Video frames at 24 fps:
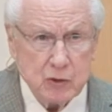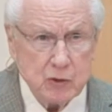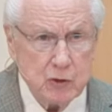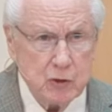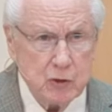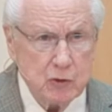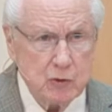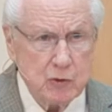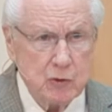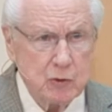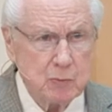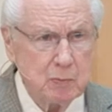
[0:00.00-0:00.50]

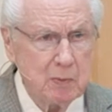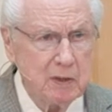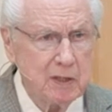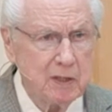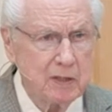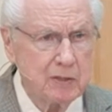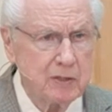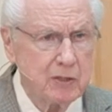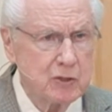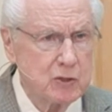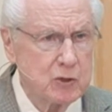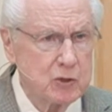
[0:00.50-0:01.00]
Junior's been
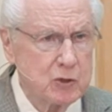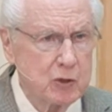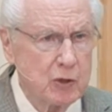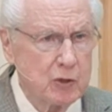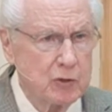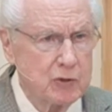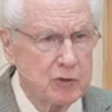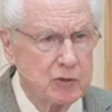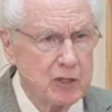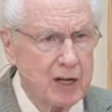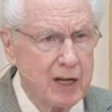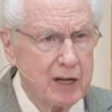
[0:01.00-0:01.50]
at this
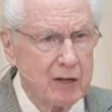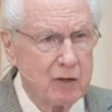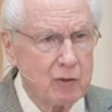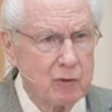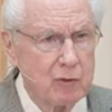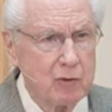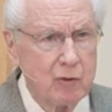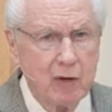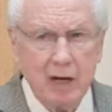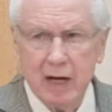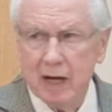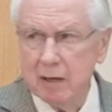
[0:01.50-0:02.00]
church I don't
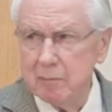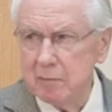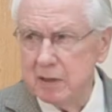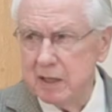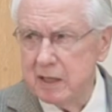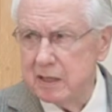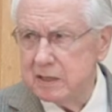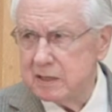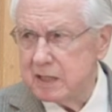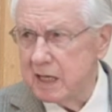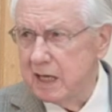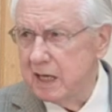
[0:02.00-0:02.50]
know how
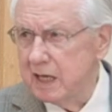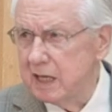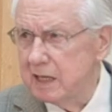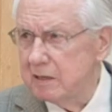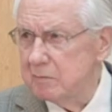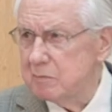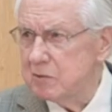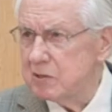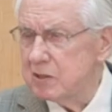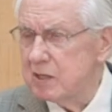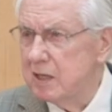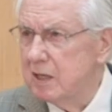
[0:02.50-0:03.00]
many
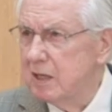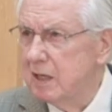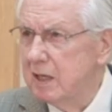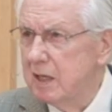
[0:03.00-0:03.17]
times.